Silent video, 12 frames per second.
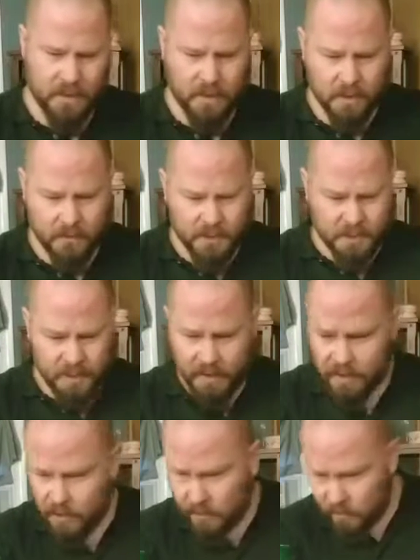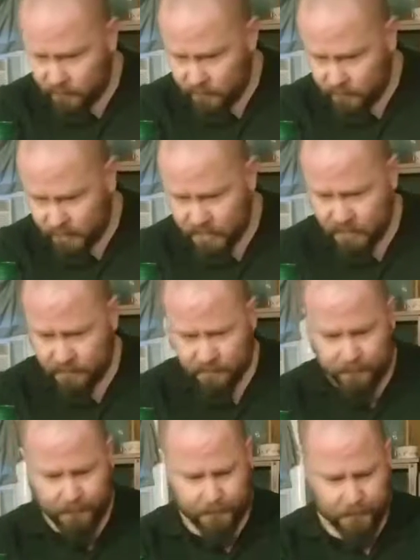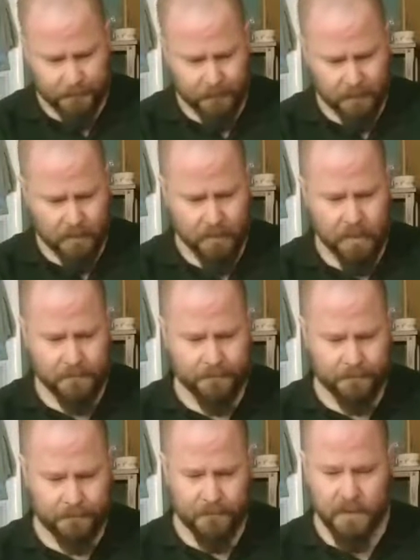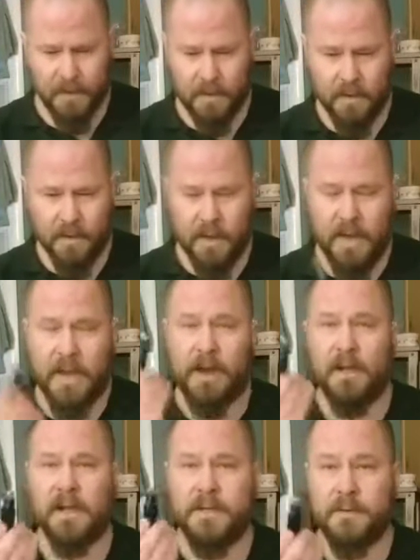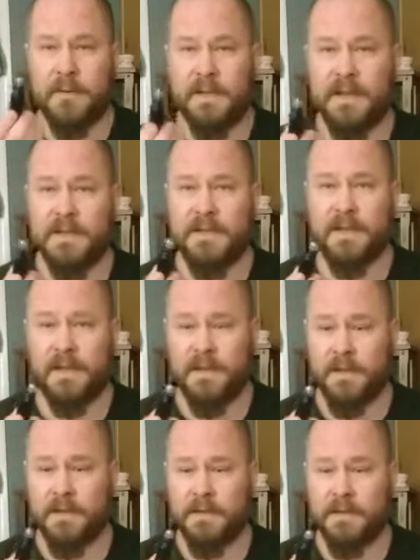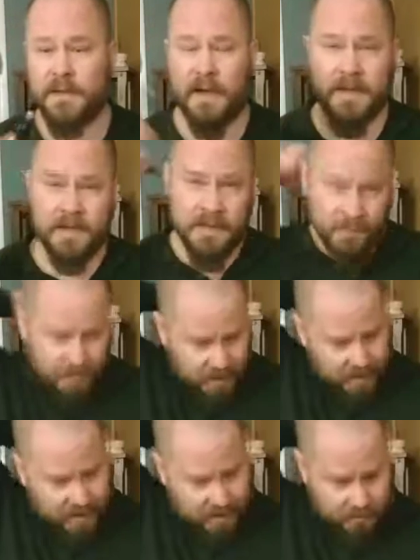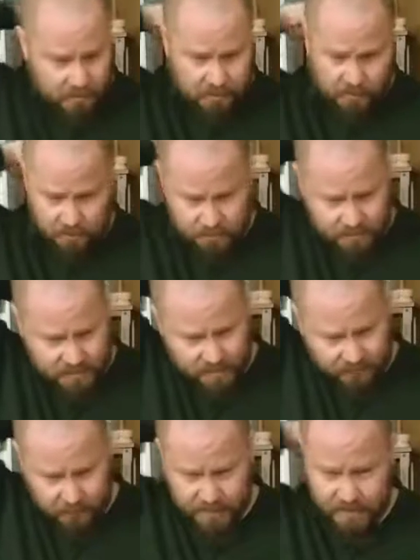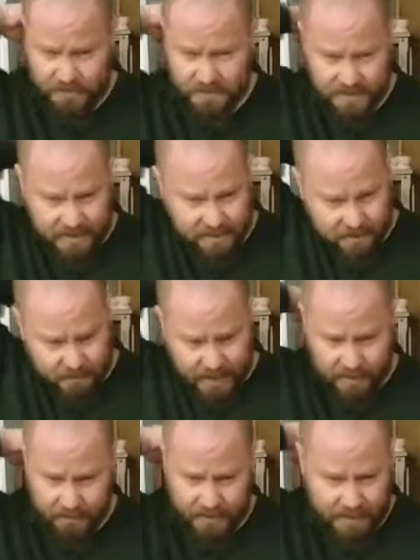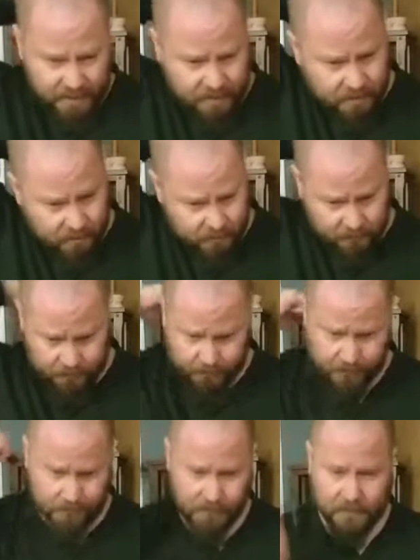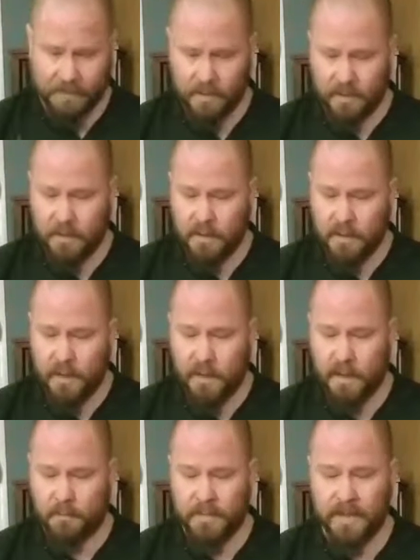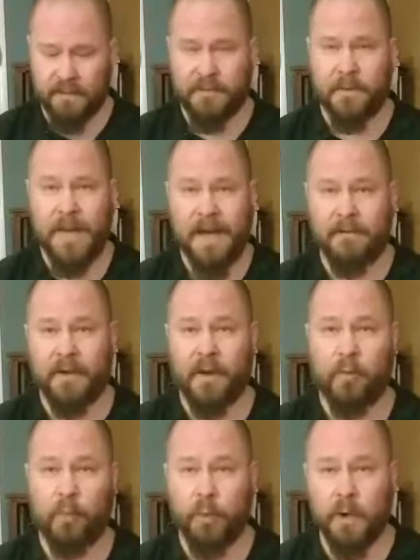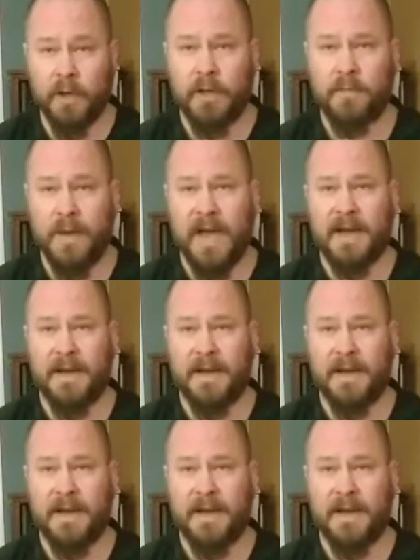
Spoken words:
and I'm shaking it all over the place. All right, and all I do with this is I just apply it several times a day to the back of my neck. If I'm having a really